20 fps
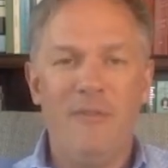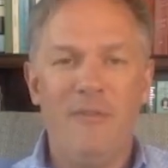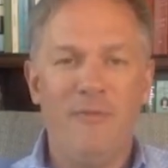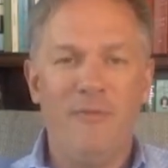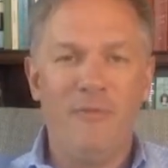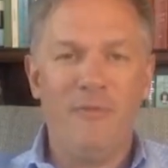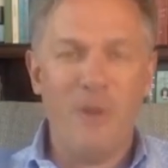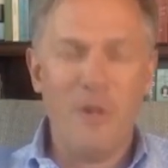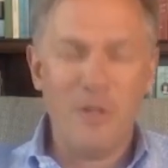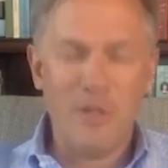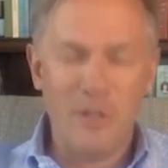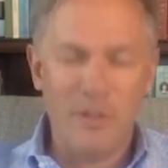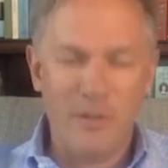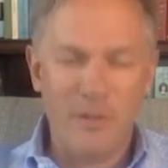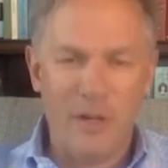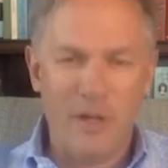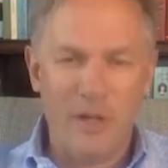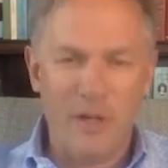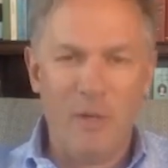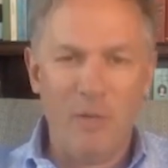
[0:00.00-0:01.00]
first of
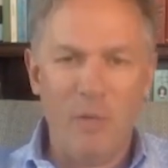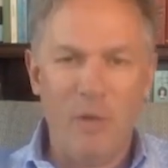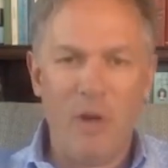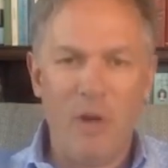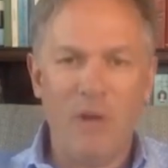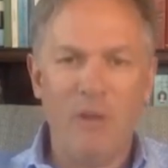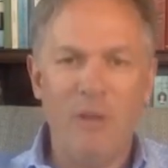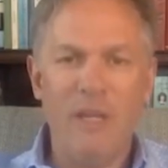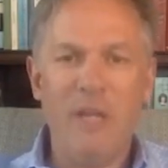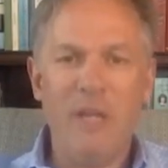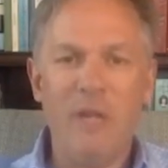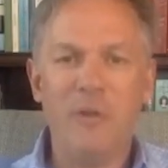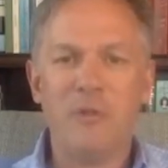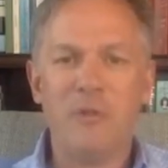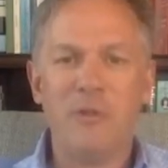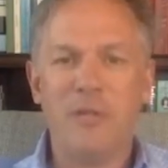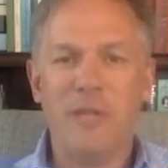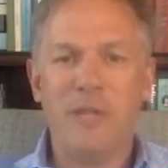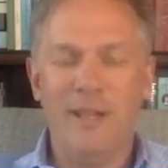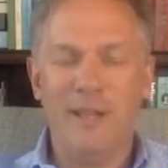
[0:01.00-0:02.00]
all, what our leaders
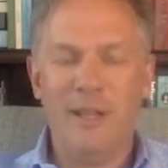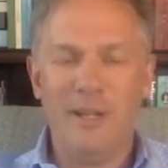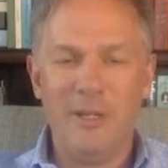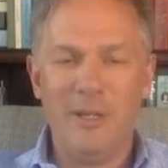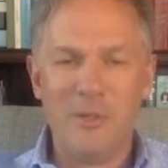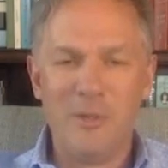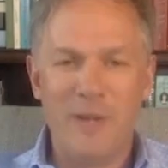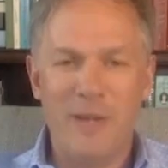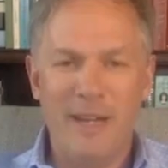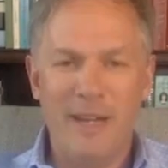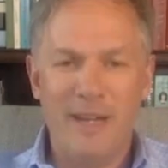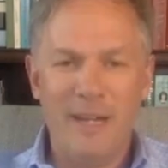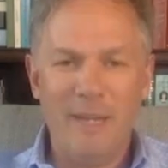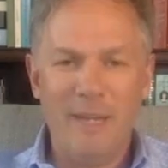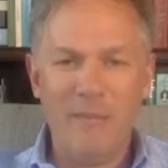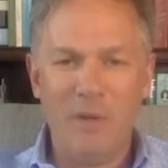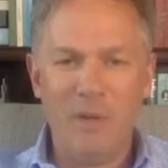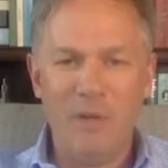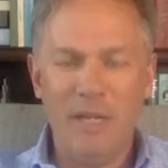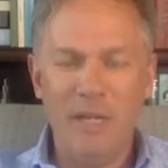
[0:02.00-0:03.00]
are telling us right now,
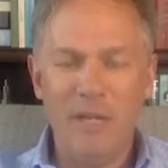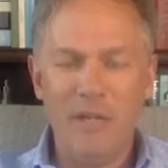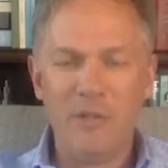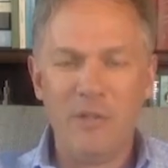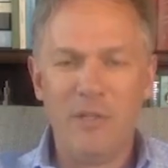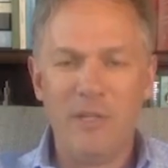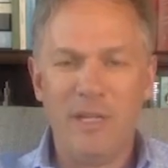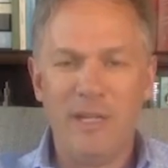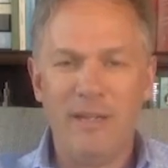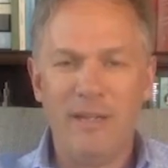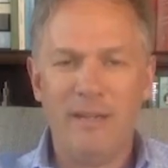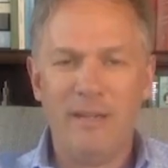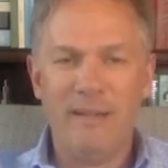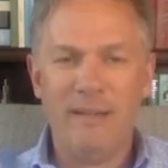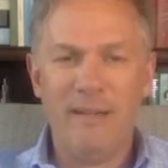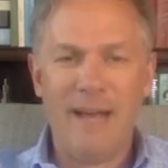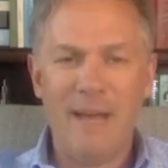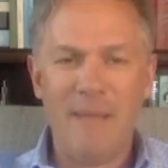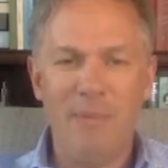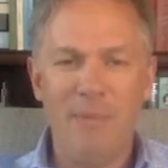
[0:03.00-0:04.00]
our leaders that
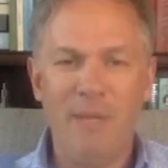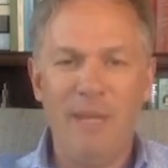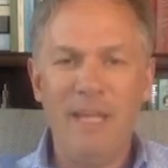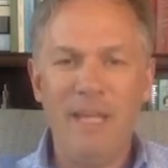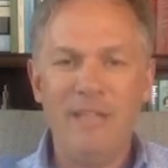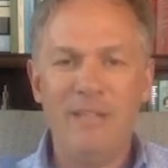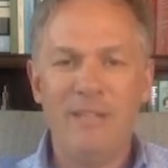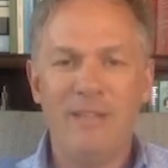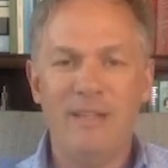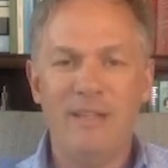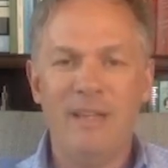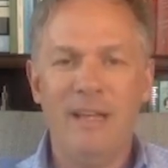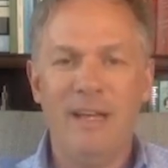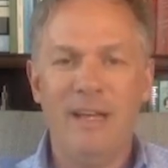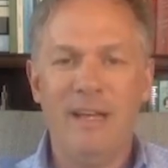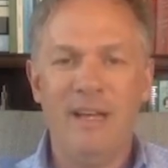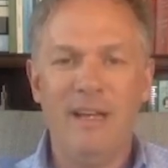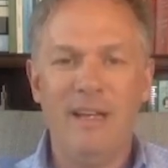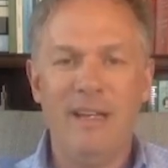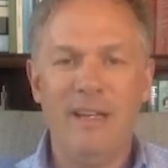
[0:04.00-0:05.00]
God placed
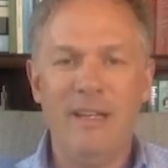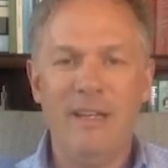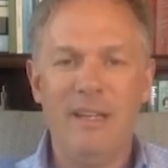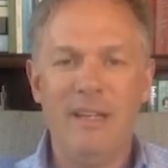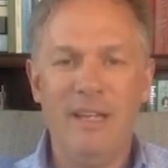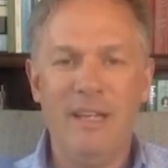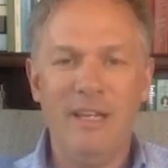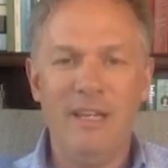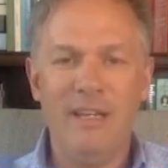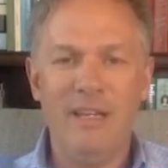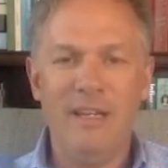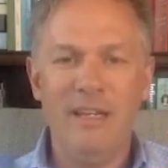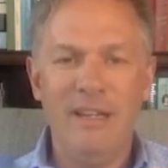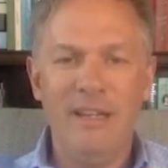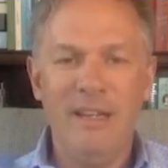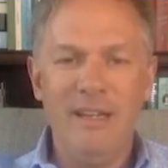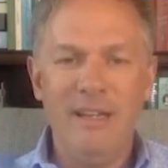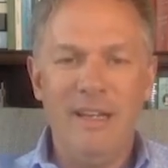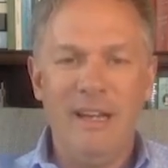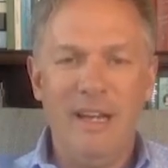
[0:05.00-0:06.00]
in
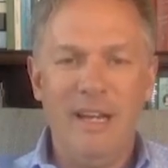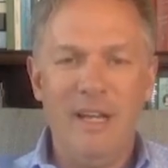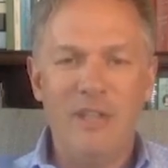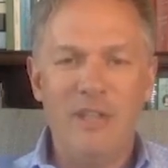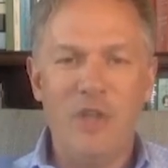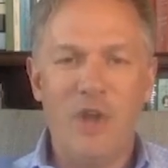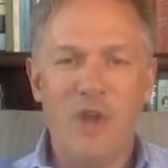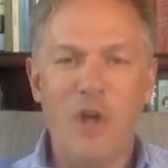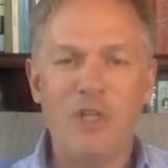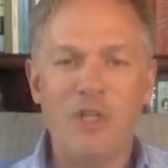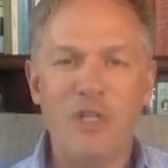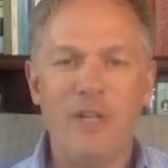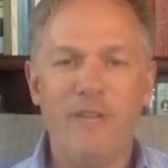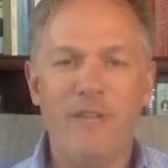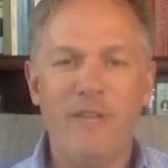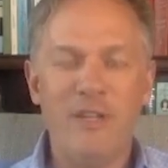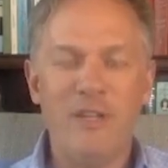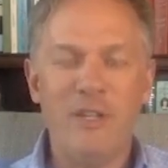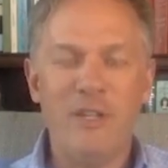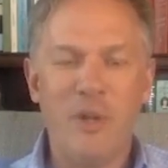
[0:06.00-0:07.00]
charge of
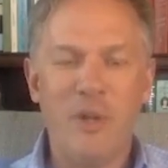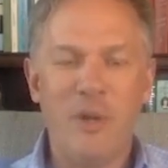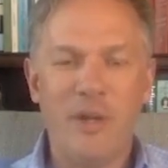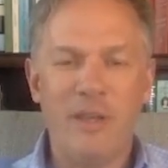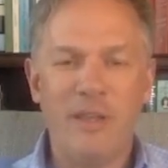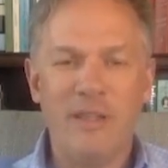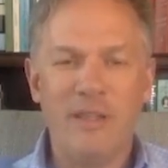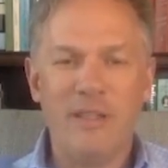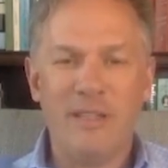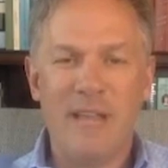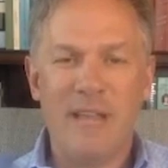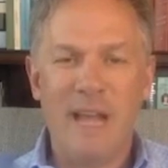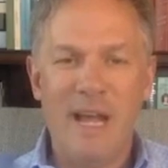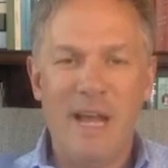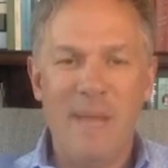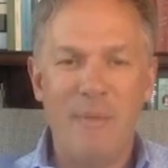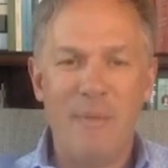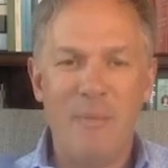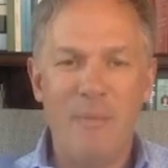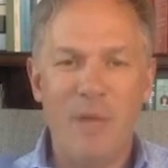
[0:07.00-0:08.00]
us during this
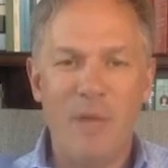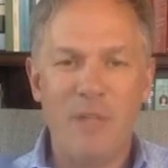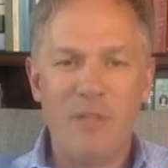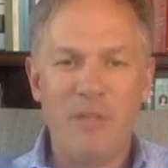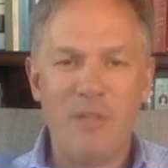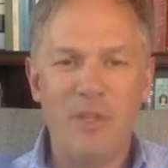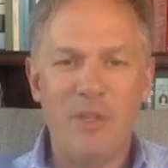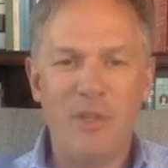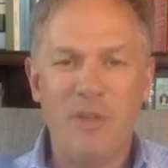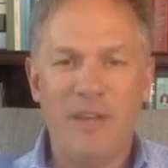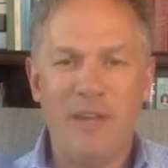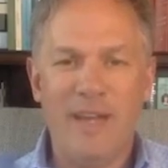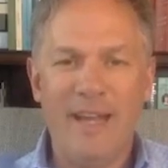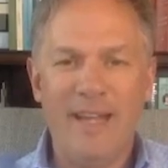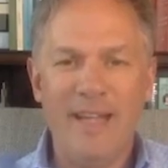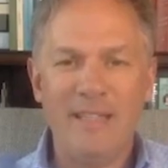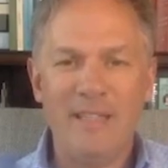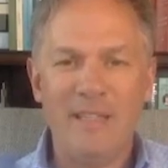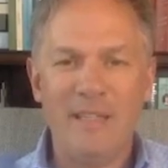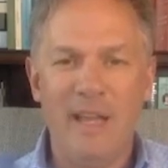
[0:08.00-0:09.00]
time, the President of the
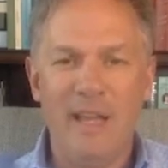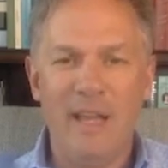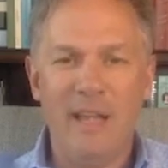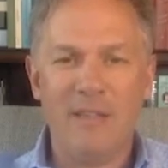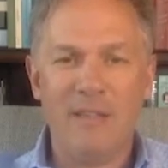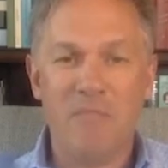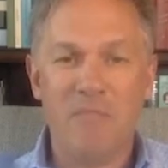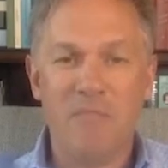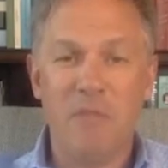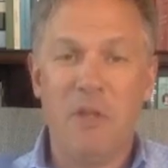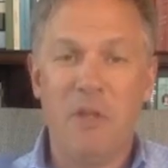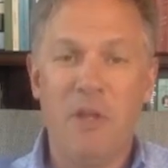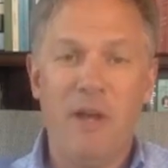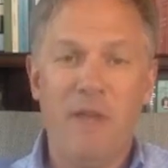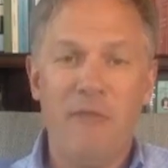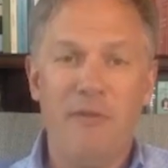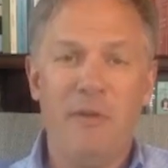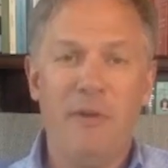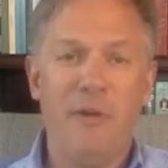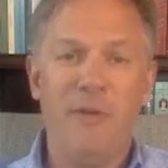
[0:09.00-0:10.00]
United States, the
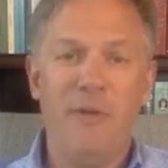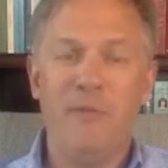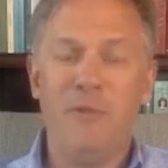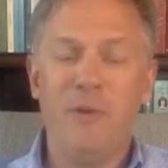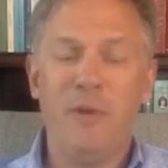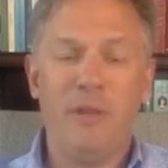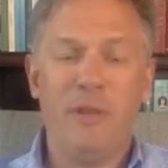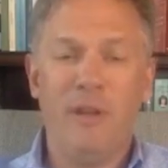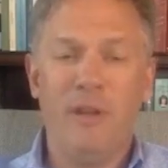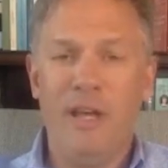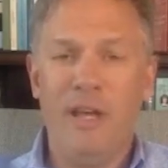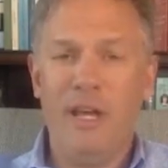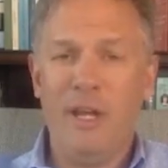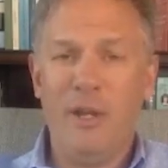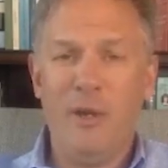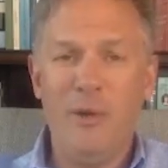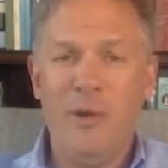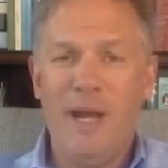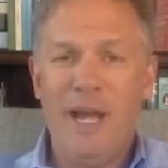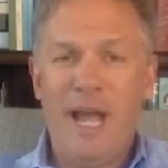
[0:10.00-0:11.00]
Governor of North Carolina,
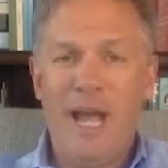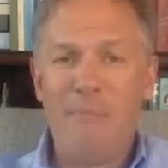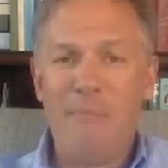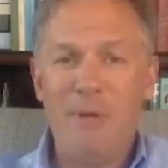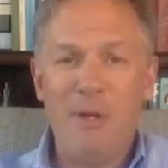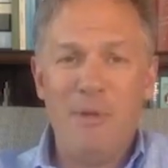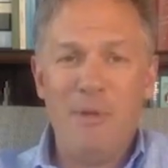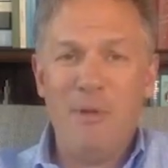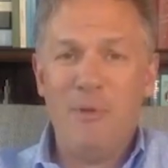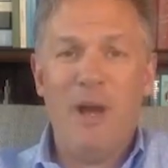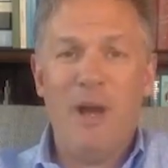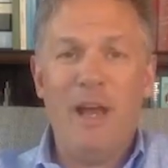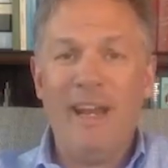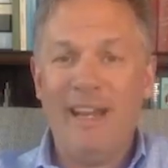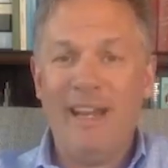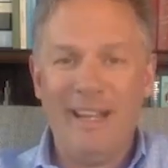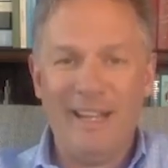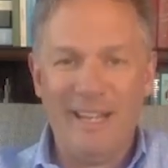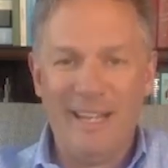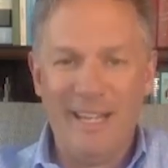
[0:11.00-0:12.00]
who I happen to be
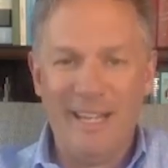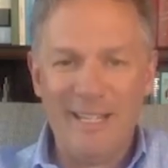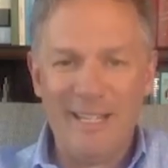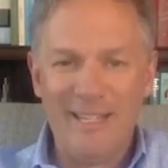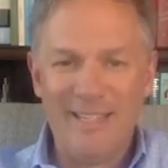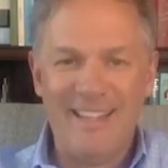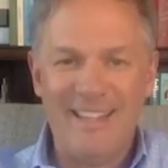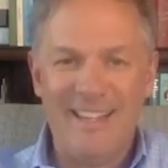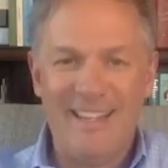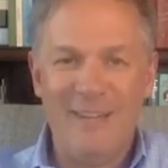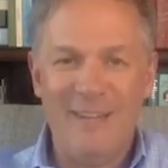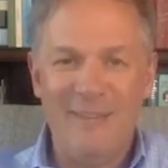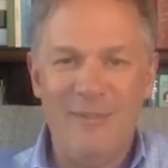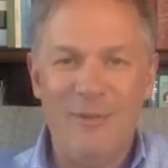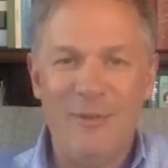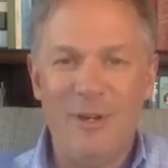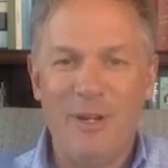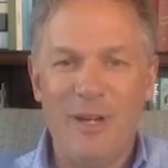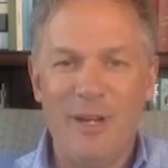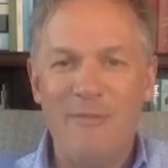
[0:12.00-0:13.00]
running against
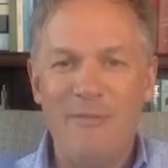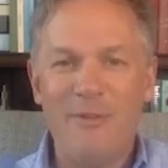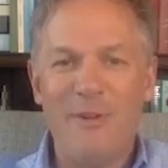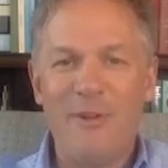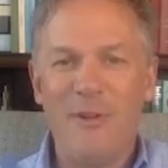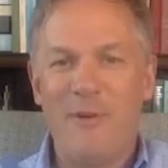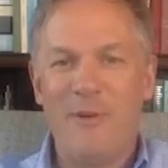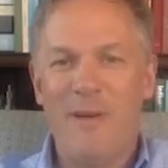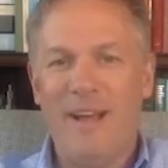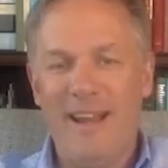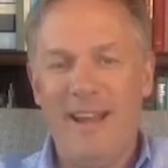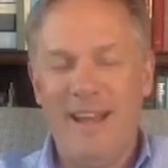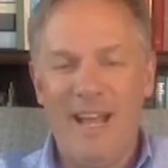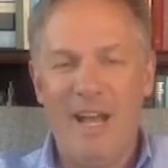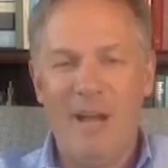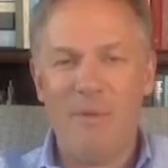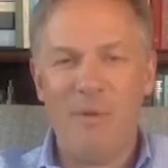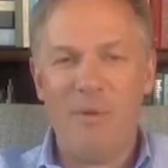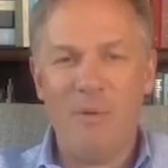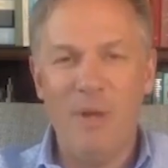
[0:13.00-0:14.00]
for governor right
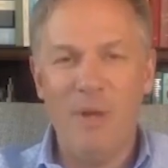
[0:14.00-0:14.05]
now. I mean,